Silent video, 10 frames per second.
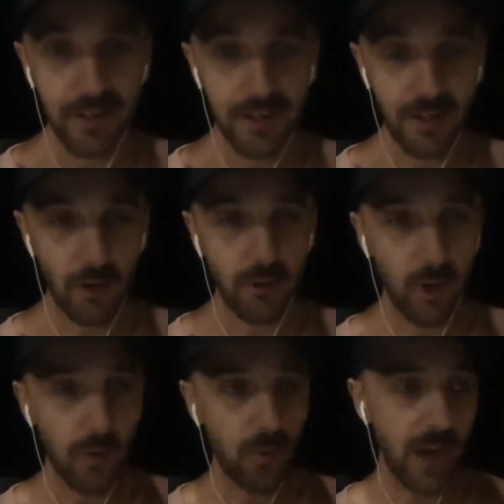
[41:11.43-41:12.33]
You know, mm-hmm.
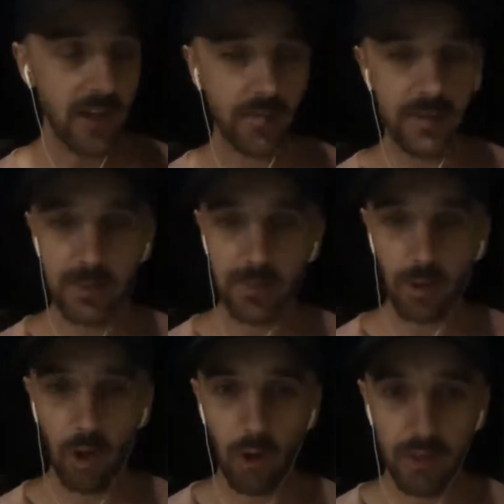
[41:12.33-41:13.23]
go where your mm-hmm. people
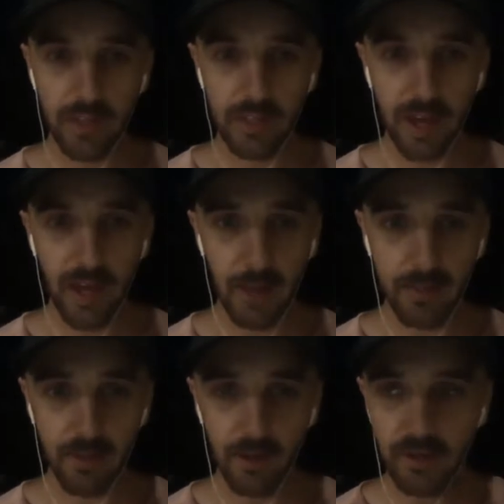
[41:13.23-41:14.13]
already are
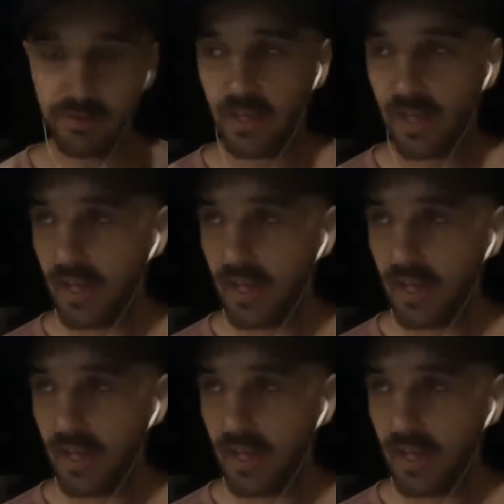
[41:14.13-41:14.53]
because